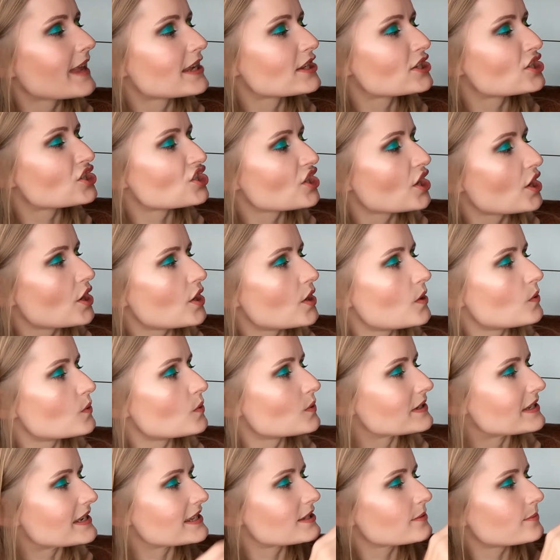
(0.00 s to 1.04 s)

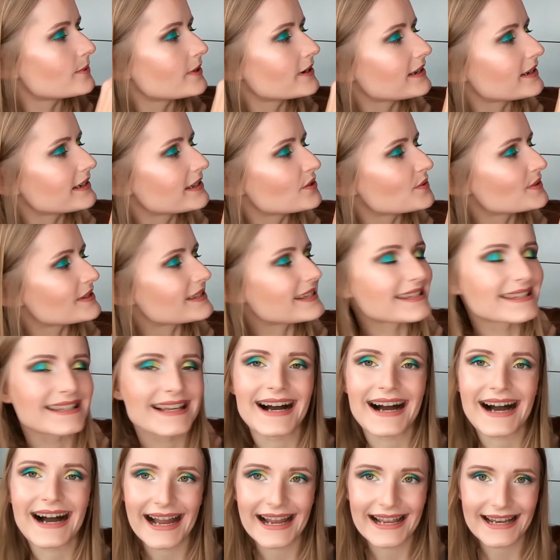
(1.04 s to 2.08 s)
So this one I used as a
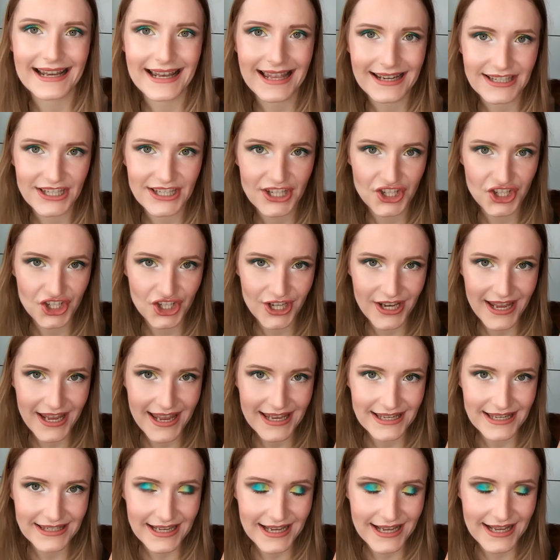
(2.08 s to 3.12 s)
highlighter
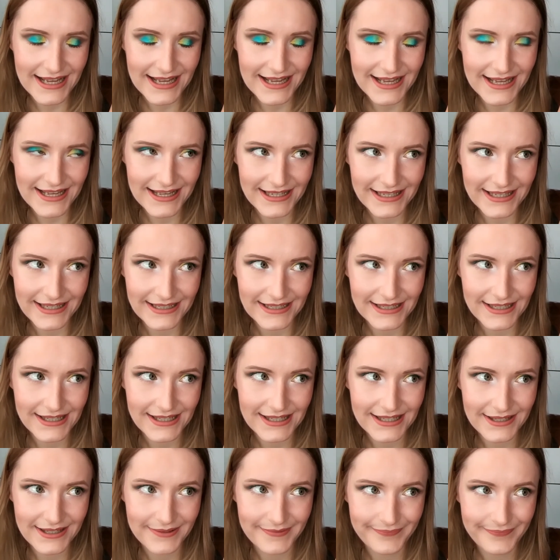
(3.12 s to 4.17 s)
shade, and
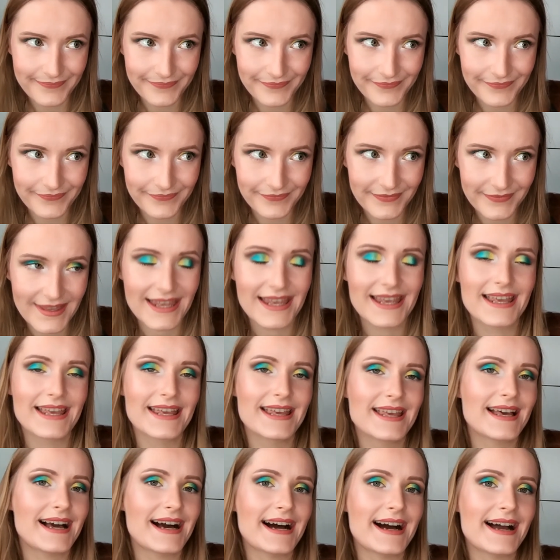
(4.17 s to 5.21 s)

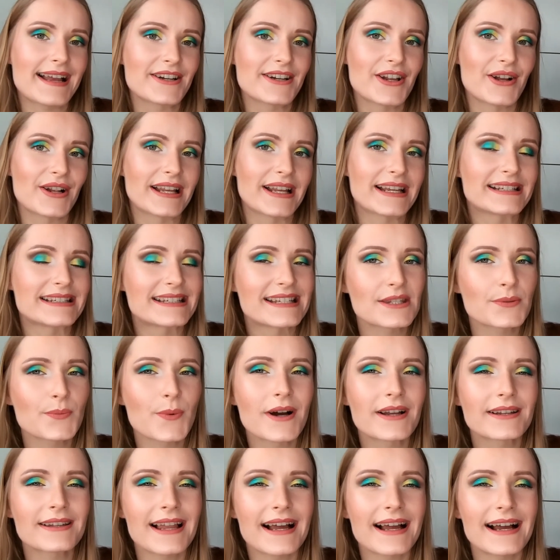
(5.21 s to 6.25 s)
I don't know, like this
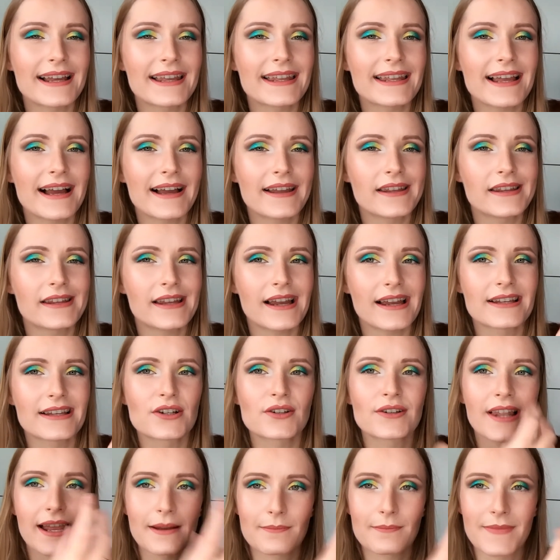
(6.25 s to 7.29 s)
one, I
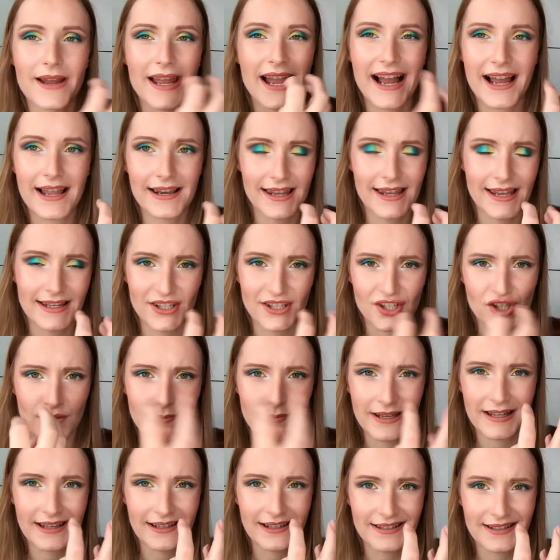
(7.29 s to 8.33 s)
don't like my highlighter to
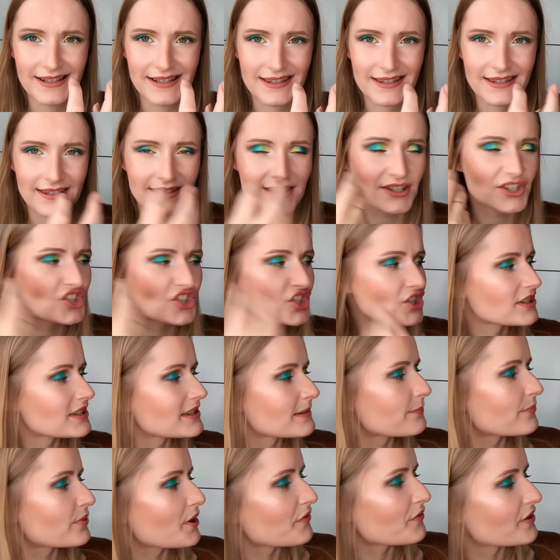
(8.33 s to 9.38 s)
be like this. This is just
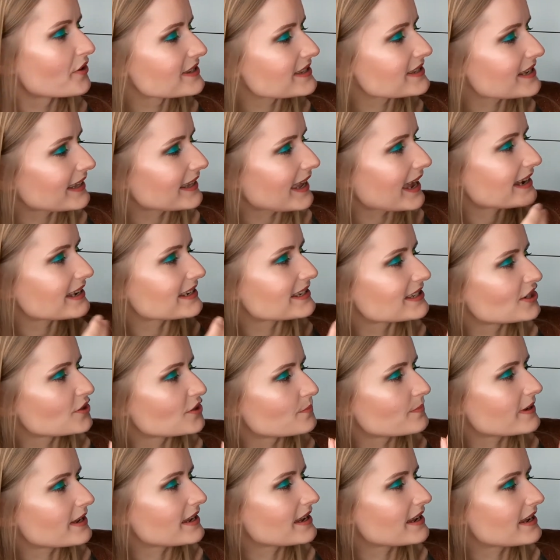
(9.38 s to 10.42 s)
a preference. I like it to
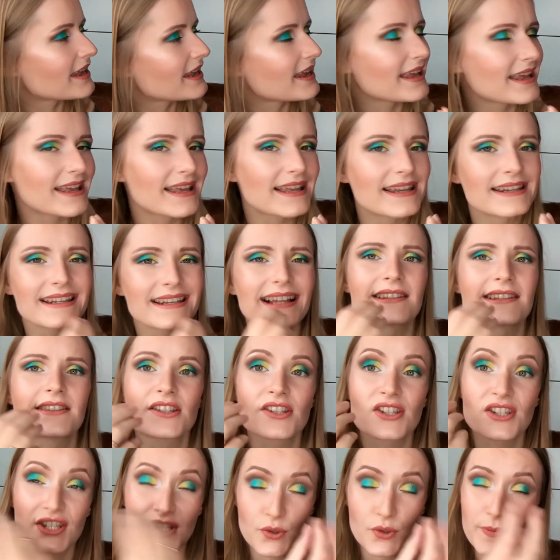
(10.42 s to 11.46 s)
be not
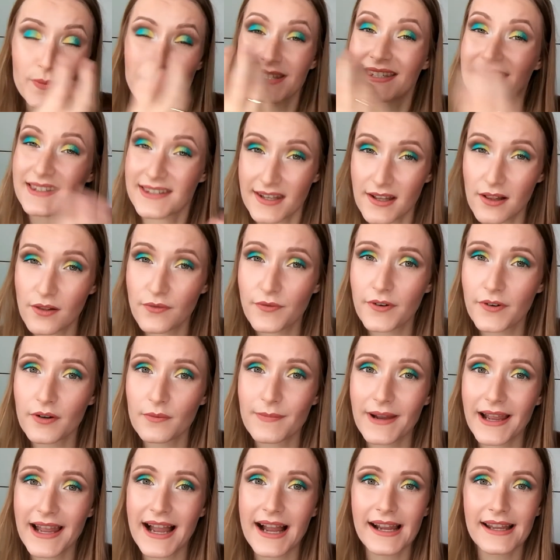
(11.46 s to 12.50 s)
super silver,
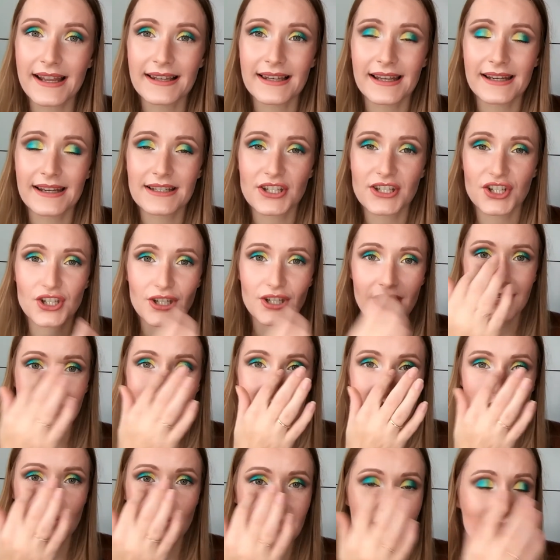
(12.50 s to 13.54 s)
my highlighter shade
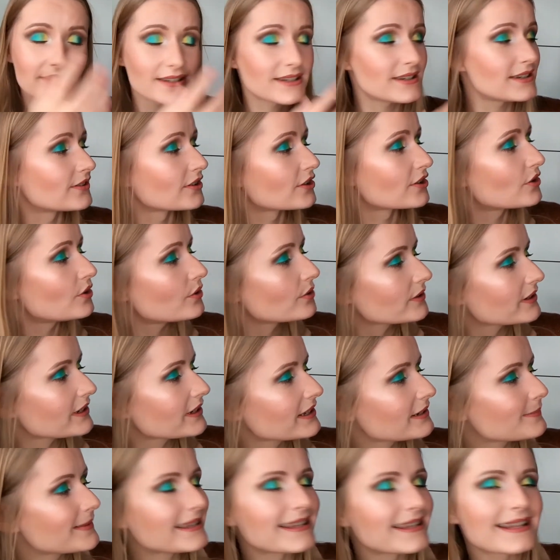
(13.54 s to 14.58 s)
I use in the inner
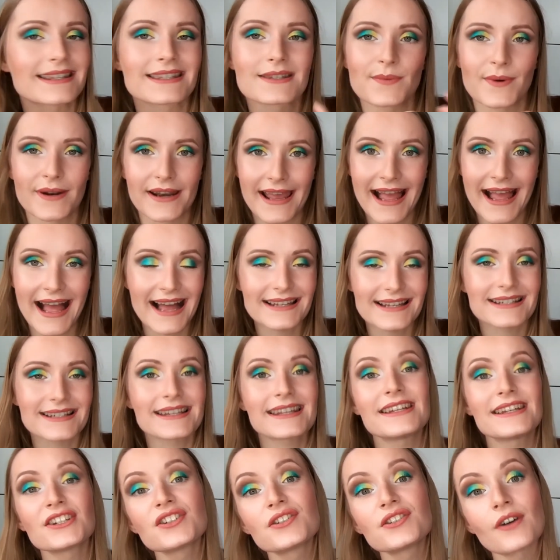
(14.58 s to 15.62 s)
corner, but that's what I had in
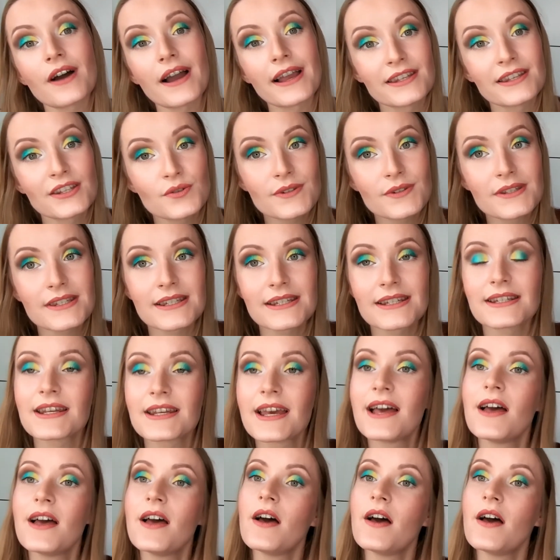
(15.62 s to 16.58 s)
here, so I used it.